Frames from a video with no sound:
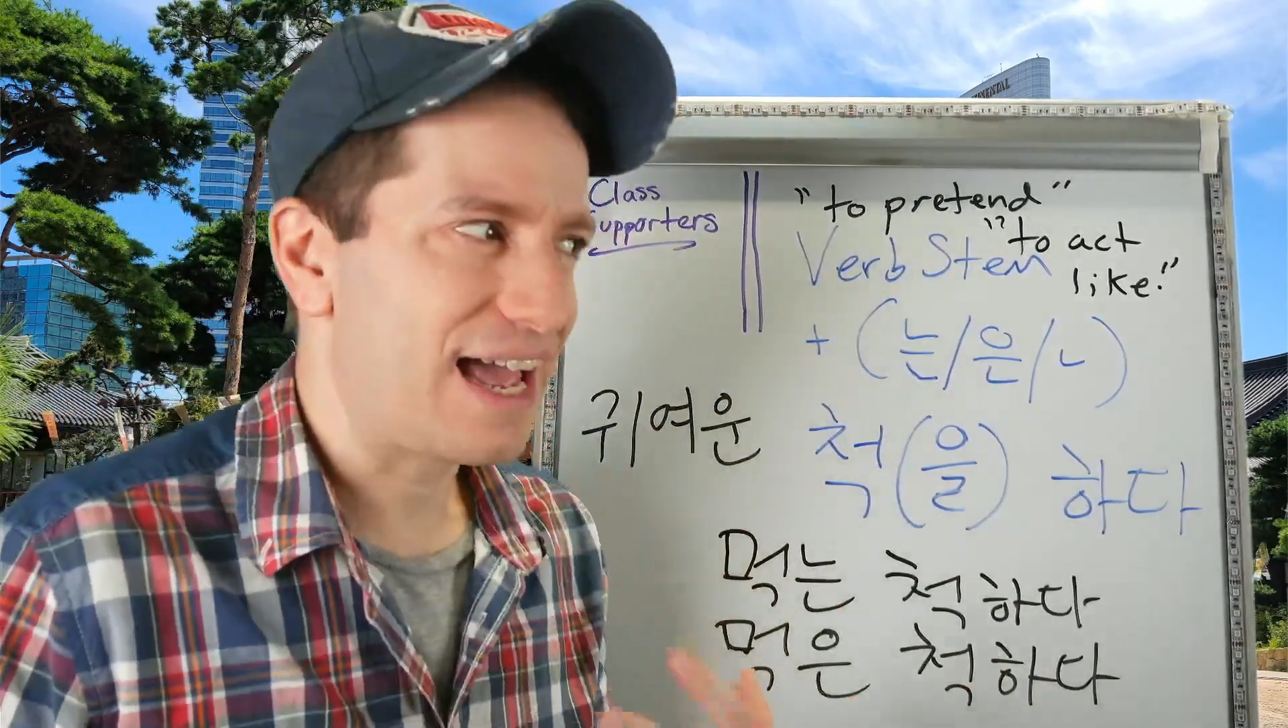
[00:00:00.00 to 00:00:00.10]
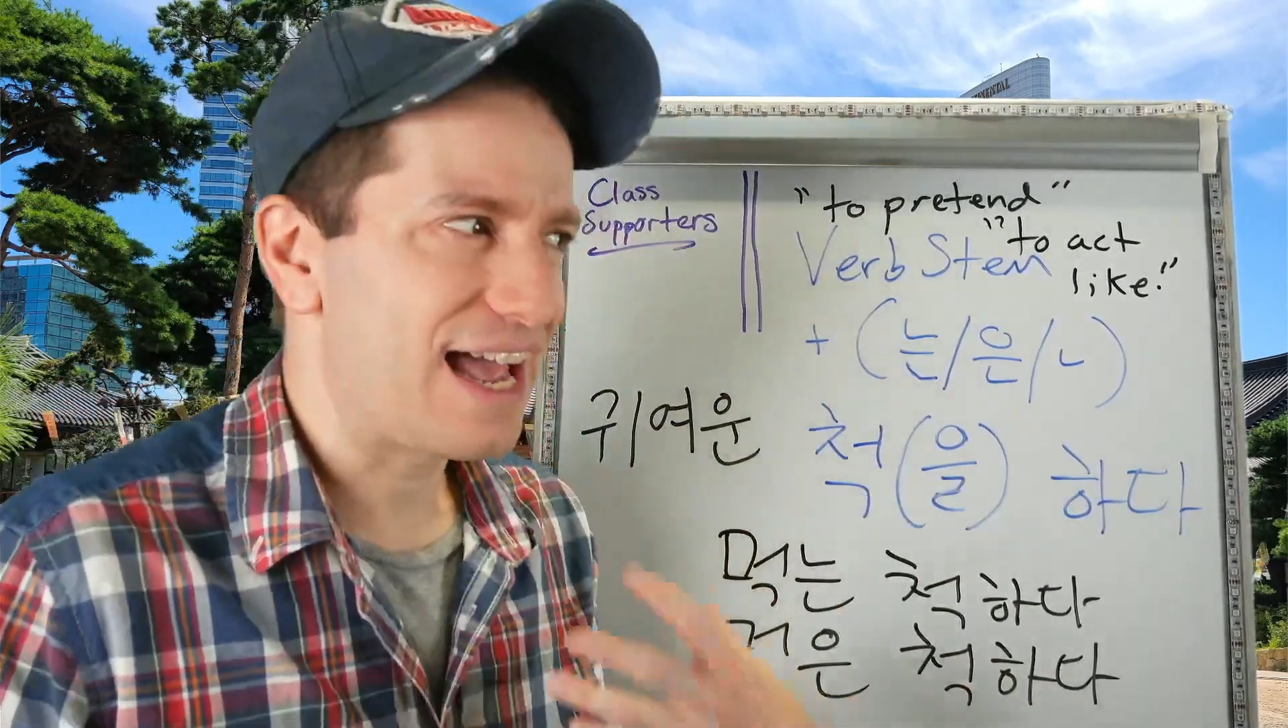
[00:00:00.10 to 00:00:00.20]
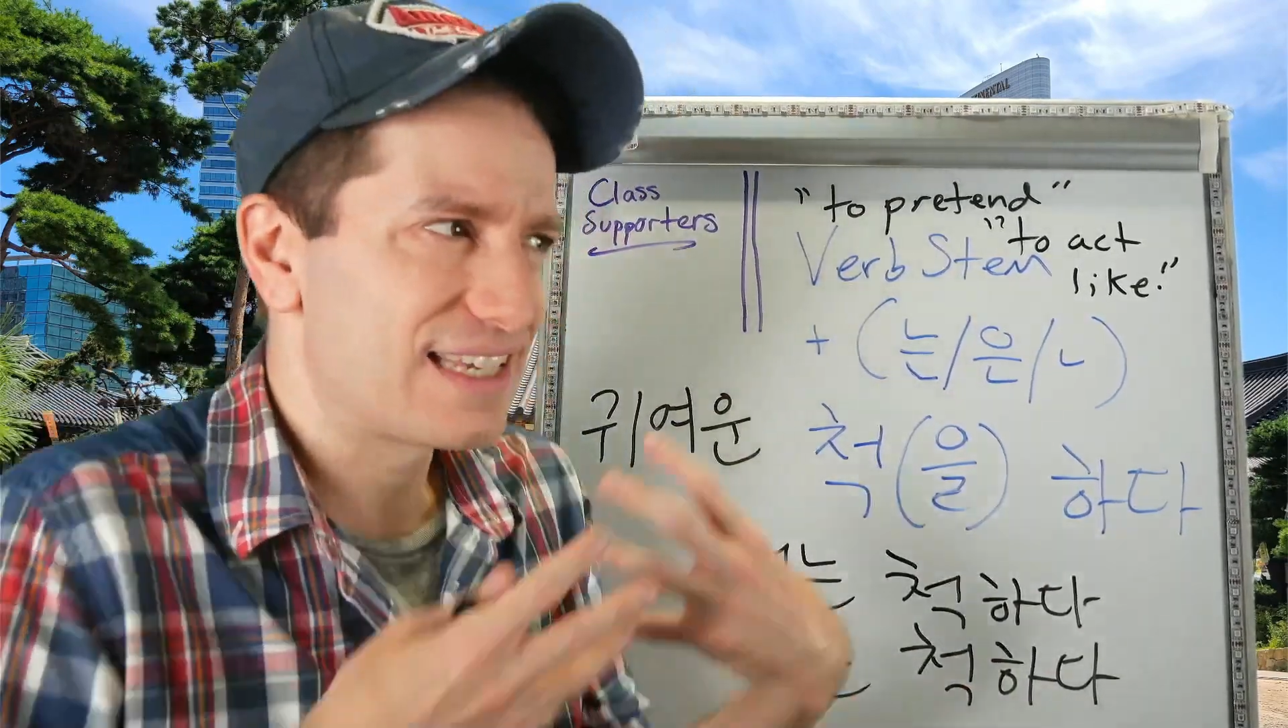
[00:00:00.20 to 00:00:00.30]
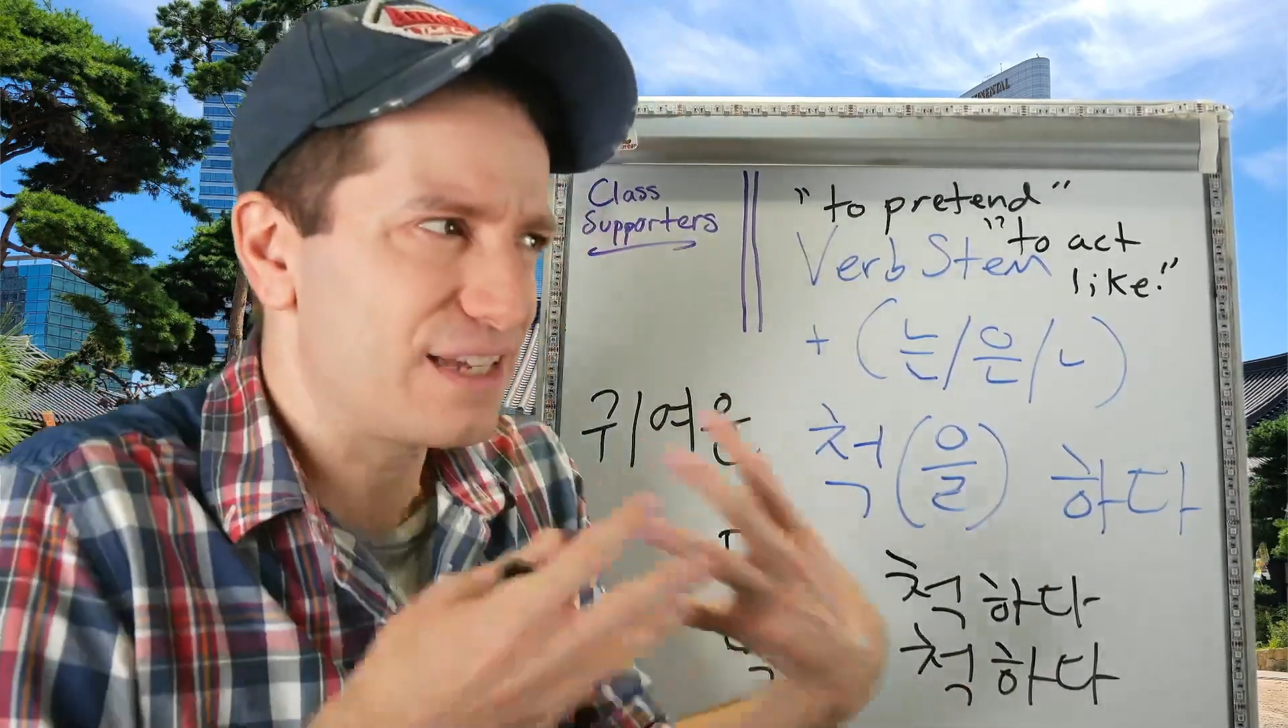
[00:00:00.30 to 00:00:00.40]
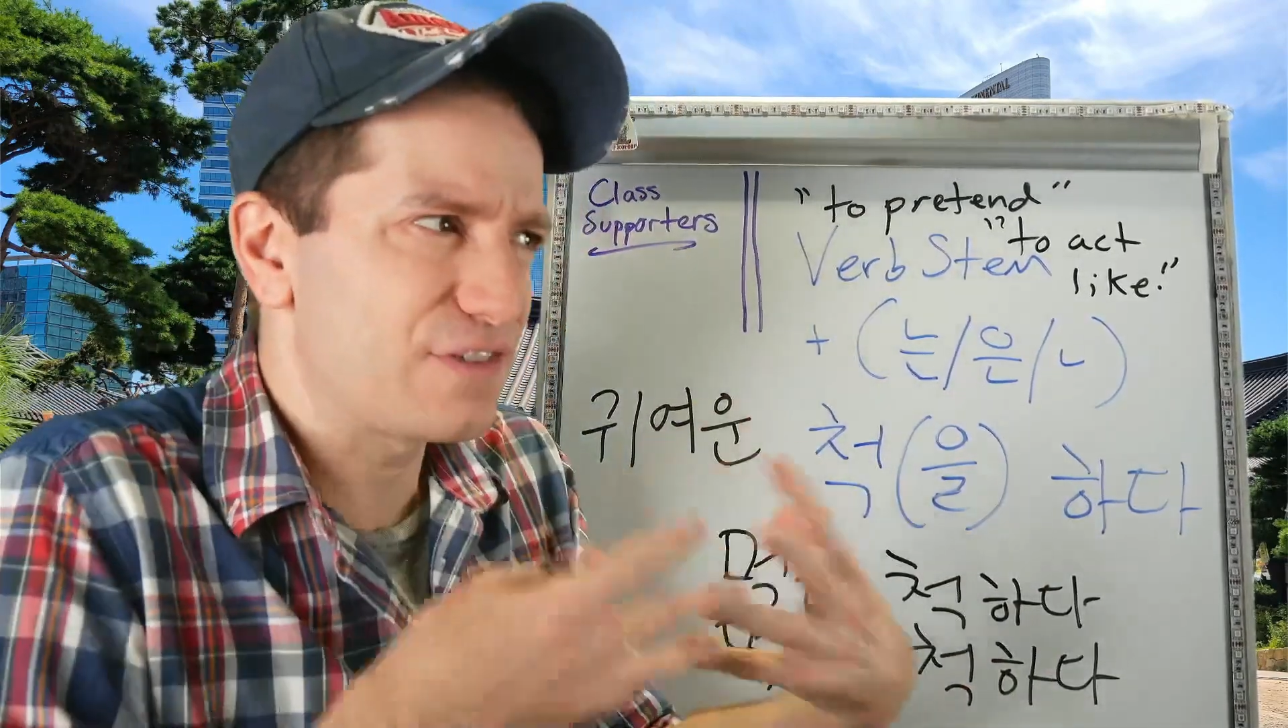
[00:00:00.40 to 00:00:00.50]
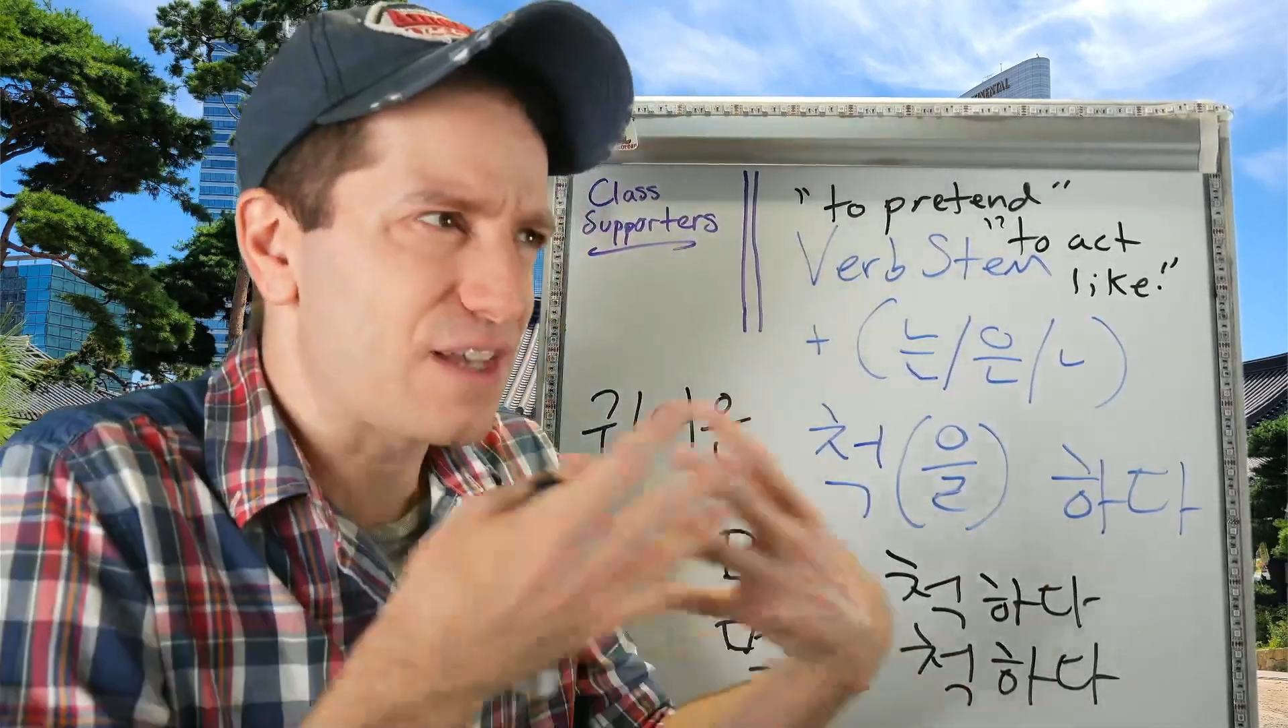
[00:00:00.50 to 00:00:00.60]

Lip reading: as if